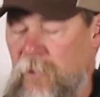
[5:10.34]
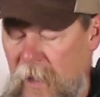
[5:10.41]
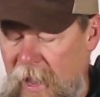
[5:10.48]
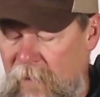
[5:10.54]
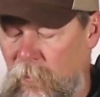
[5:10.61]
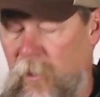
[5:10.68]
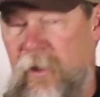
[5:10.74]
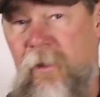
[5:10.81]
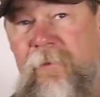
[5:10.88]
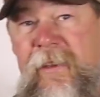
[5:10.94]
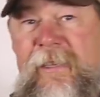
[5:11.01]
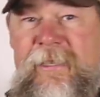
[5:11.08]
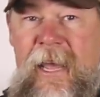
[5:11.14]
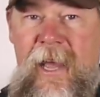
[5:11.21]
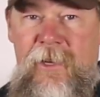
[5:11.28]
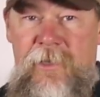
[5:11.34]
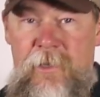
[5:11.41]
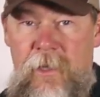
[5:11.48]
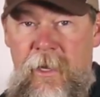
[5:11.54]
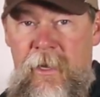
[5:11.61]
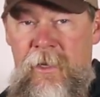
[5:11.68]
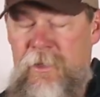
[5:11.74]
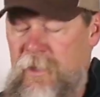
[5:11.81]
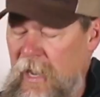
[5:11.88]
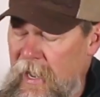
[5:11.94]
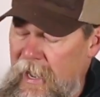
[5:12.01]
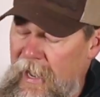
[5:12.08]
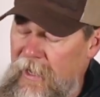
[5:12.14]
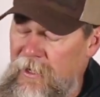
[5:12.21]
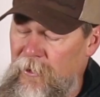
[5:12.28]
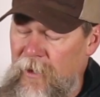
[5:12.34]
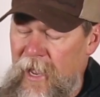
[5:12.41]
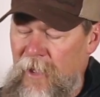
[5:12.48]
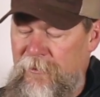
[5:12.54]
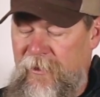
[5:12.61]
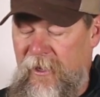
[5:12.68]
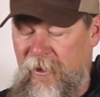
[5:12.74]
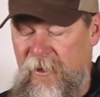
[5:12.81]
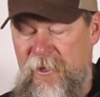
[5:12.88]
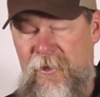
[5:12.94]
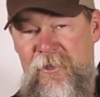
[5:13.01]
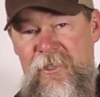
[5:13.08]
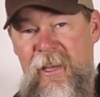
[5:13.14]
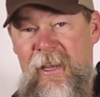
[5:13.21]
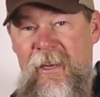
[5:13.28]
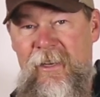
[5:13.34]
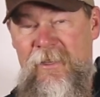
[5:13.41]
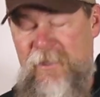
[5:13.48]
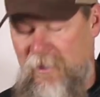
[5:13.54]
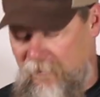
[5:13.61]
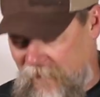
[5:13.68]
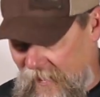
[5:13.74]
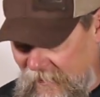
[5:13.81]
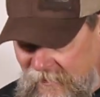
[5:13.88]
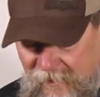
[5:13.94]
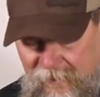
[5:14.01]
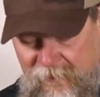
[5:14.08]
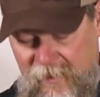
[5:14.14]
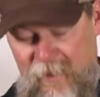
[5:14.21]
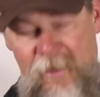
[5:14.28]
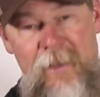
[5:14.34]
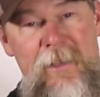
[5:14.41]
you have one of the VTAC slings and you're out there and you're saying it's defective,